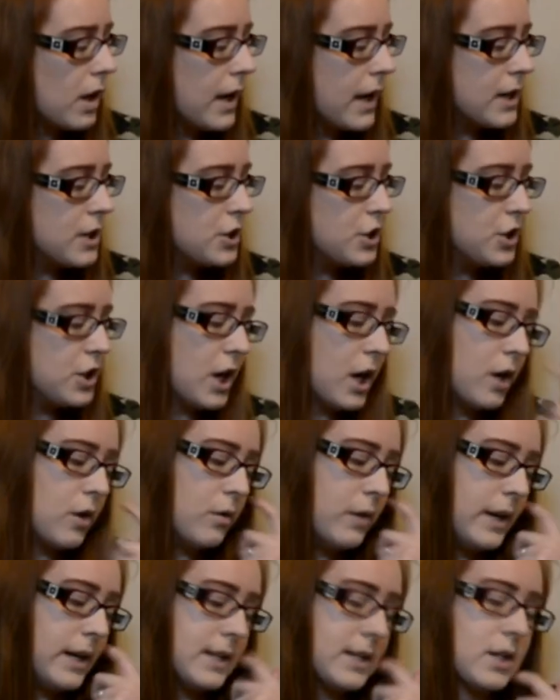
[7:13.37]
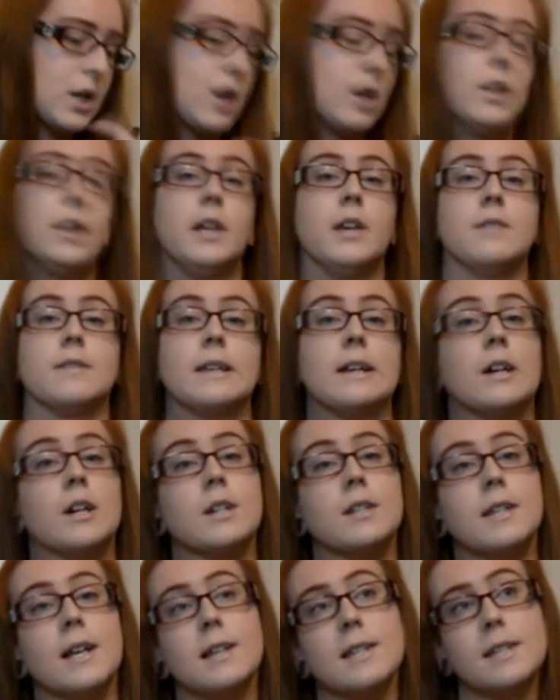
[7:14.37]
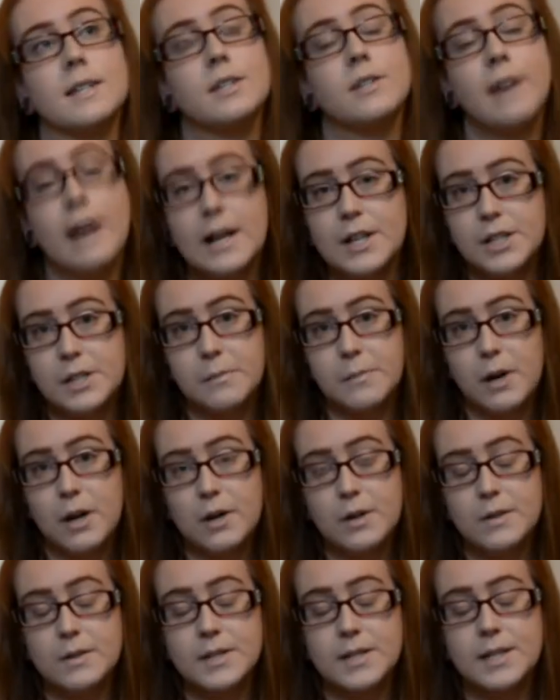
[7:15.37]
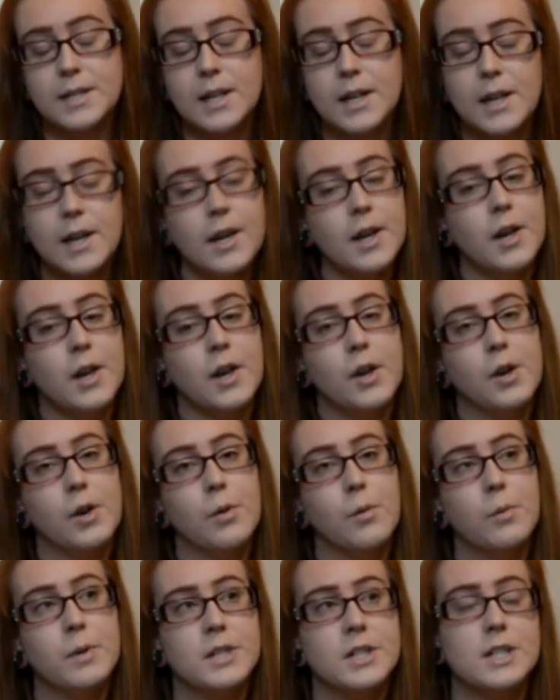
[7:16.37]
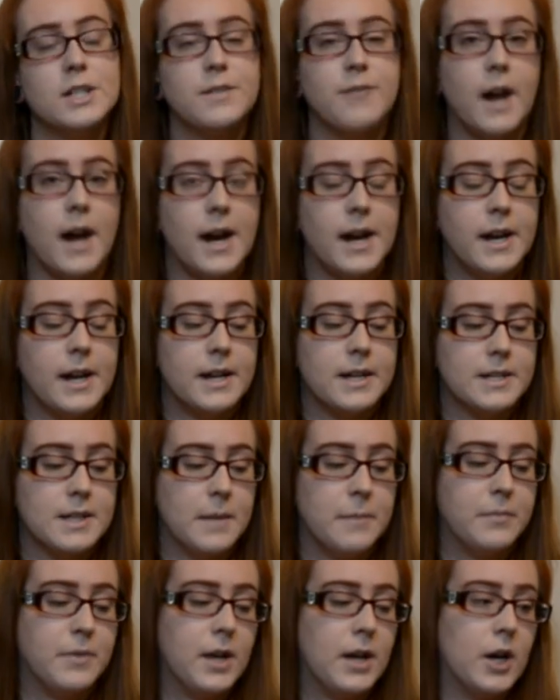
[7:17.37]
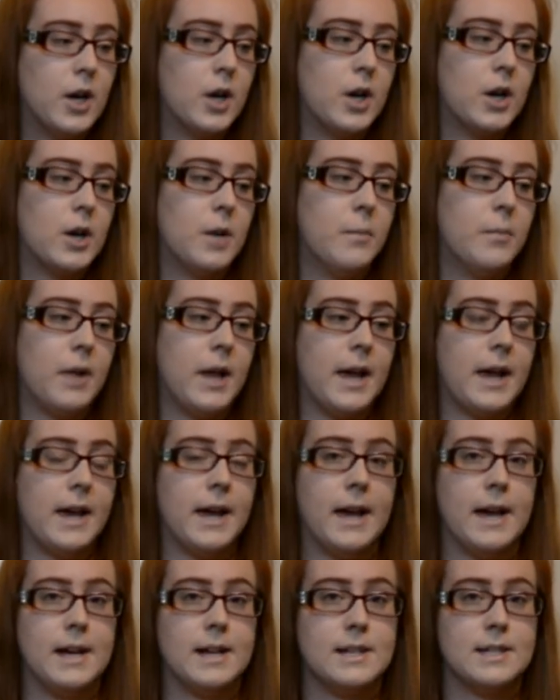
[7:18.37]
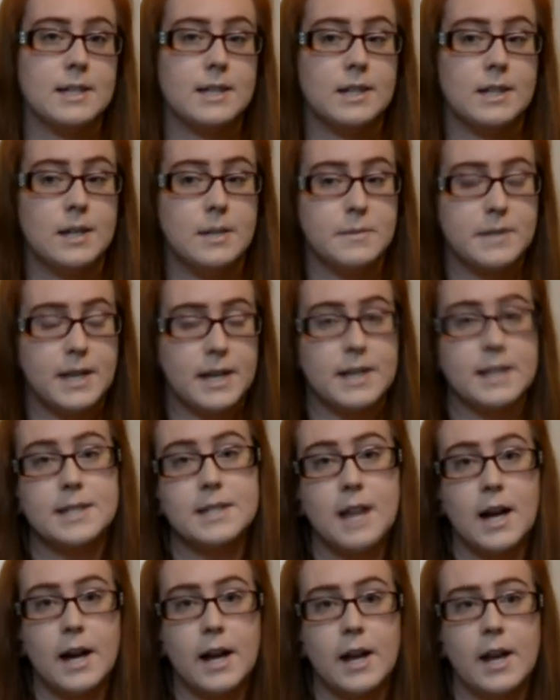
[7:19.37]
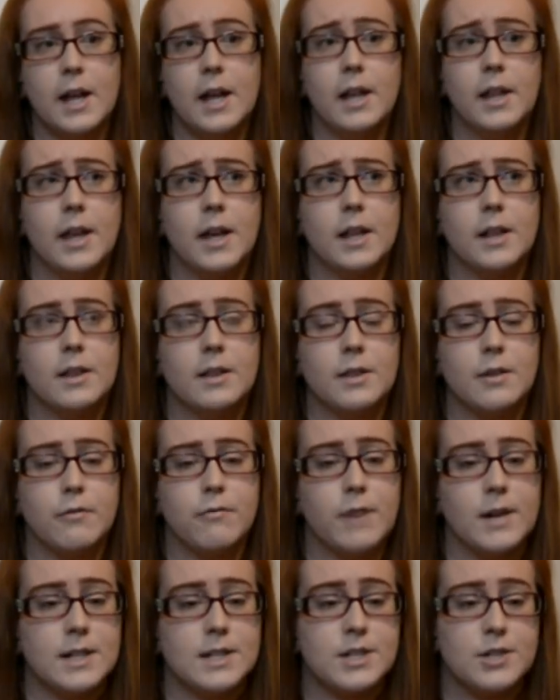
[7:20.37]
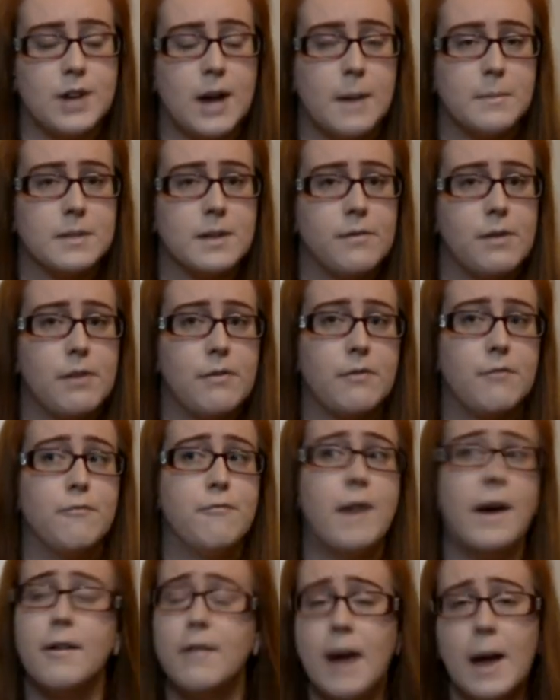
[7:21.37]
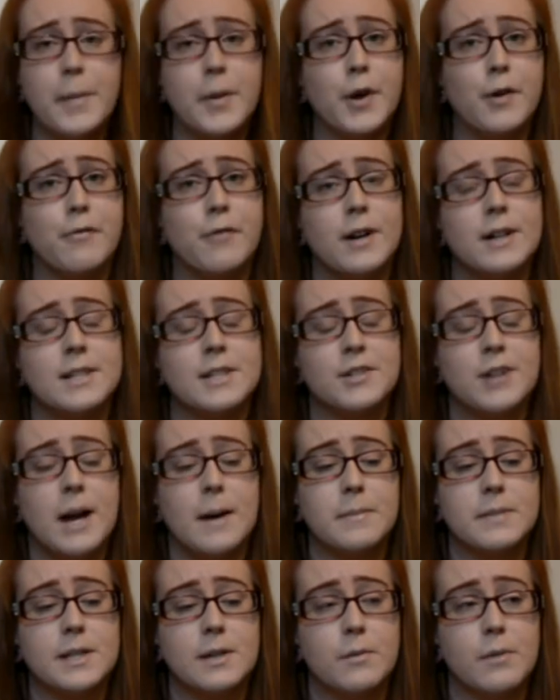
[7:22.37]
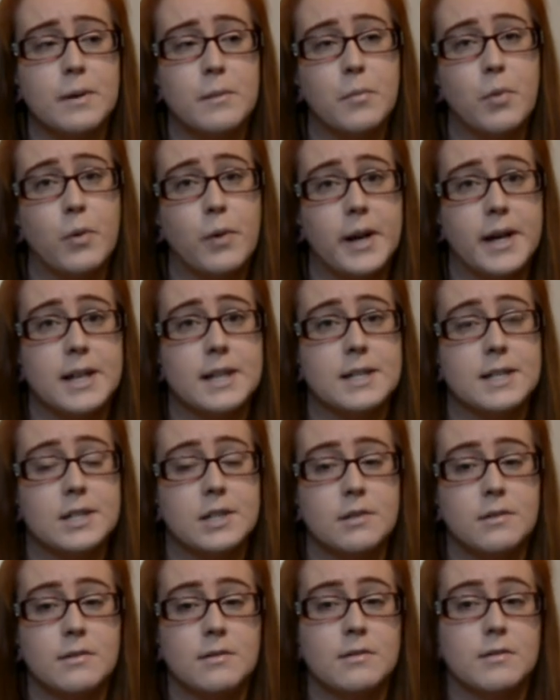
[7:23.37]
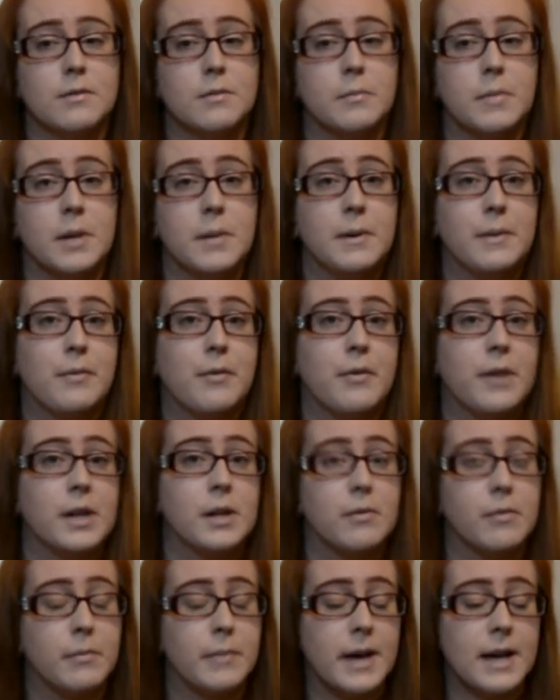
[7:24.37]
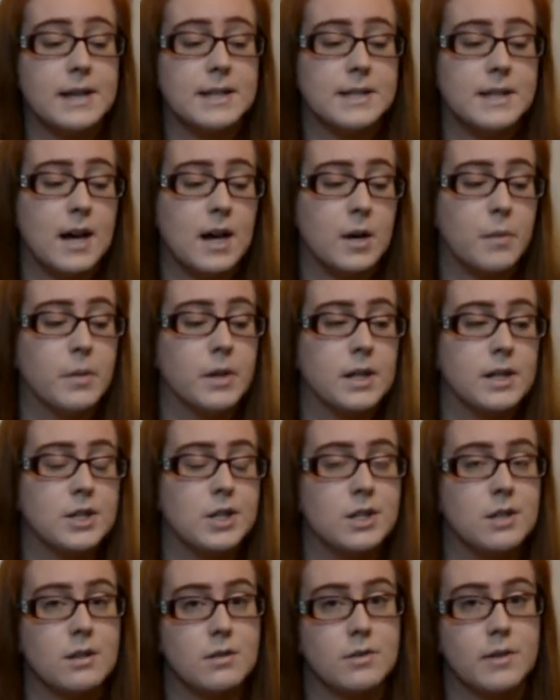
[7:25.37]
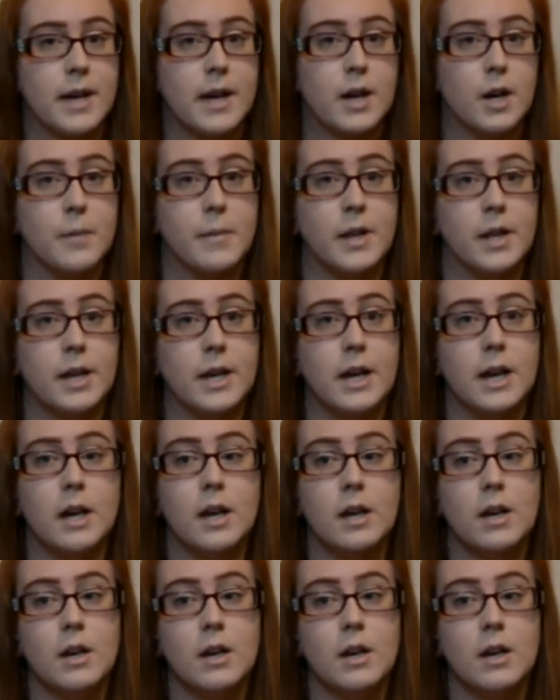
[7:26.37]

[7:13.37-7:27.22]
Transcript: and Joe is currently using hers as a scratching post, which is fine, except that her blanket keeps getting stuck in it, like the front straps. I've even vet wrapped her front straps at one point to maybe prevent them from getting stuck, but then she's also getting her belly